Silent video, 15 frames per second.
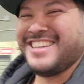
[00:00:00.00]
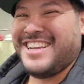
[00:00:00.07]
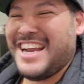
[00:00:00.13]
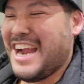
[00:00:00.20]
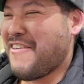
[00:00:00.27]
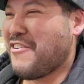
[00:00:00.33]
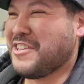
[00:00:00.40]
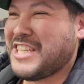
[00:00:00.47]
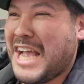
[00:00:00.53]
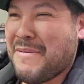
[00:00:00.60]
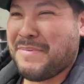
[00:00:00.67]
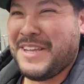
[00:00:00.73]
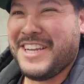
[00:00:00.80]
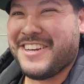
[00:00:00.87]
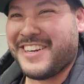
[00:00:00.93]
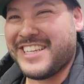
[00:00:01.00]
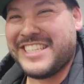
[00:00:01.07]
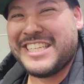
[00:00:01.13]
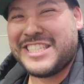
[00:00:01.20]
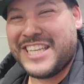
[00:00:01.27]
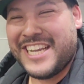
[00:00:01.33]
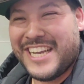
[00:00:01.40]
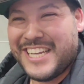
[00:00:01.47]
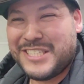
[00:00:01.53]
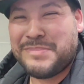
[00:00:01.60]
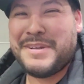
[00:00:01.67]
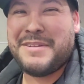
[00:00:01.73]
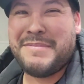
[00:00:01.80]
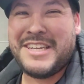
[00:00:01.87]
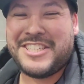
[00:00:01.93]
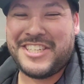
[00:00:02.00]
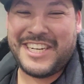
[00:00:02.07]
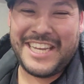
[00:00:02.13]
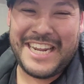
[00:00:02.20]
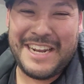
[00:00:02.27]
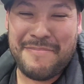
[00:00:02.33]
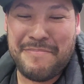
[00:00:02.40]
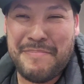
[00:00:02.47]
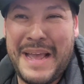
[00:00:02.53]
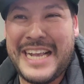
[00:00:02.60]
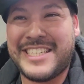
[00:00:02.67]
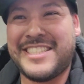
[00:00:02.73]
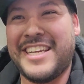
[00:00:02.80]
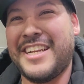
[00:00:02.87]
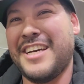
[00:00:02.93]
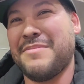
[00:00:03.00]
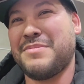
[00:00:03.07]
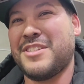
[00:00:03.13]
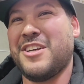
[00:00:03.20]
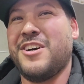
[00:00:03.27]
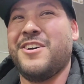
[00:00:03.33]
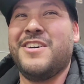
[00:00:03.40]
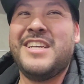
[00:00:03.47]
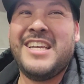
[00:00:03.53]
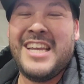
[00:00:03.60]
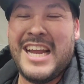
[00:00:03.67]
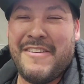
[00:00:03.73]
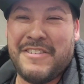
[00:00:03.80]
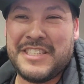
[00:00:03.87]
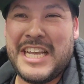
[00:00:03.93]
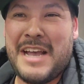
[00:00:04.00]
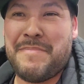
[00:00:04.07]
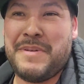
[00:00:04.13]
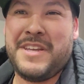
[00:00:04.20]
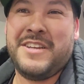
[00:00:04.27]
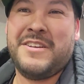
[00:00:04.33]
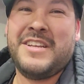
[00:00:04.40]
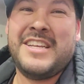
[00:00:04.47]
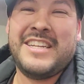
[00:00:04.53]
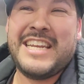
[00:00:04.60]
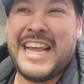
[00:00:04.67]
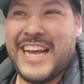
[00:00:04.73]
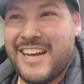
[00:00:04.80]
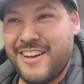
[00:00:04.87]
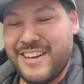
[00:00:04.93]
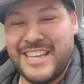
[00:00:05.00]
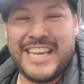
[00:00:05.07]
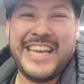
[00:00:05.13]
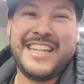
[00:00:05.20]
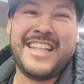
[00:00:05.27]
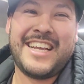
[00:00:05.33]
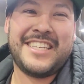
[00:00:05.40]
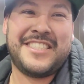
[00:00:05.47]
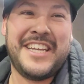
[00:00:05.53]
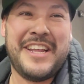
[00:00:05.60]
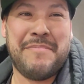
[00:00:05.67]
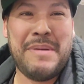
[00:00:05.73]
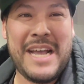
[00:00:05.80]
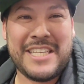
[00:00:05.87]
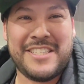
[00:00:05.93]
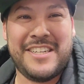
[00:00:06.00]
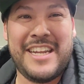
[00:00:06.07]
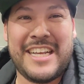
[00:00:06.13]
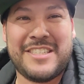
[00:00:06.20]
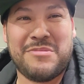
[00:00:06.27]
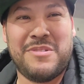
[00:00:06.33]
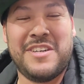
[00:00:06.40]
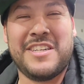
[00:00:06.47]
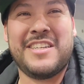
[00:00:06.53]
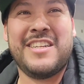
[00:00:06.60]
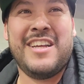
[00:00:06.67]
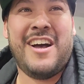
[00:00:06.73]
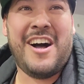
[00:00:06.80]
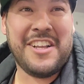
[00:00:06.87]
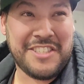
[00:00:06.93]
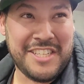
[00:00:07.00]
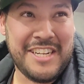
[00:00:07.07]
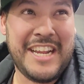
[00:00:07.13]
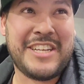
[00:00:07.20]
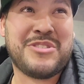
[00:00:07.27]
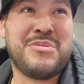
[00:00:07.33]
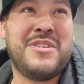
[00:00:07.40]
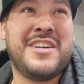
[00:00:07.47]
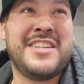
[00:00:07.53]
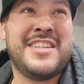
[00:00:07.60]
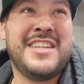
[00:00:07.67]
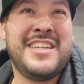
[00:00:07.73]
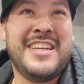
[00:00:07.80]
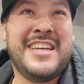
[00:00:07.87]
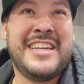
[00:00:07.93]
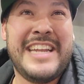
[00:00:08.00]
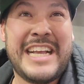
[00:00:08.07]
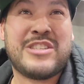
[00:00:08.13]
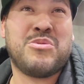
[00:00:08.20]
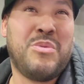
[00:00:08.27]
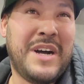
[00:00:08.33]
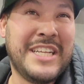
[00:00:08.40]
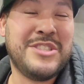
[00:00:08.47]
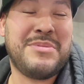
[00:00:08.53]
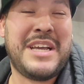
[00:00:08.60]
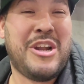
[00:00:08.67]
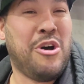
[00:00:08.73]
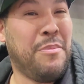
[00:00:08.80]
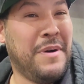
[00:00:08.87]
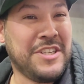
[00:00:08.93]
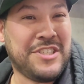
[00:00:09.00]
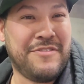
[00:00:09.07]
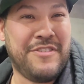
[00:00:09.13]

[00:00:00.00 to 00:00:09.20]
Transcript: Everyone's happy here because it's been a mission to get it back set up, so everyone's happy. Now again, like I said, back to the next one, on to the next one. Next ones, we got a whole bunch of